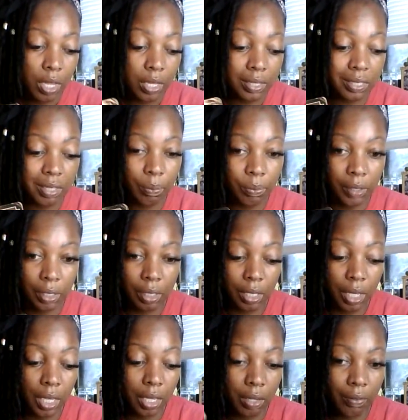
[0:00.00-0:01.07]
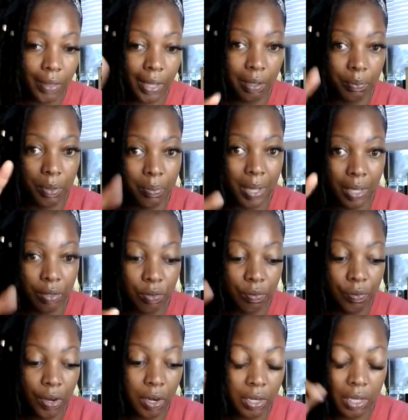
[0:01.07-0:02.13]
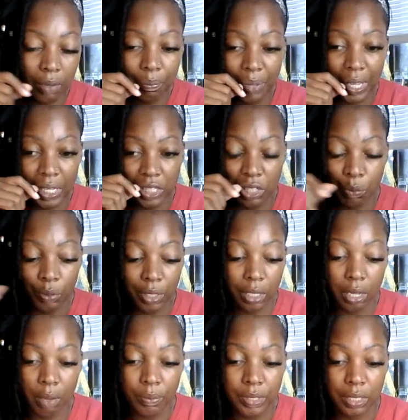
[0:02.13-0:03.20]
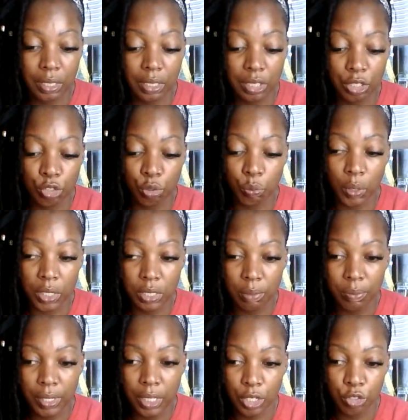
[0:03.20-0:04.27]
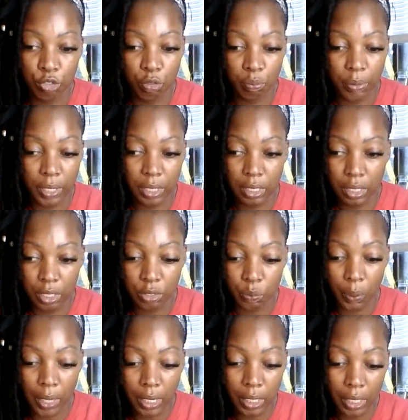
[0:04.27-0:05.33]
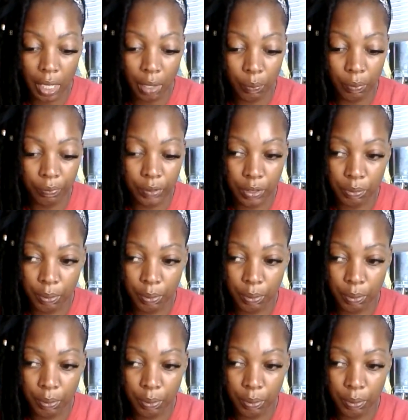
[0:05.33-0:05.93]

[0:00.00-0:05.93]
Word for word: it's something here that could be making you very impatient when it comes to this situation because you've been in this waiting game with this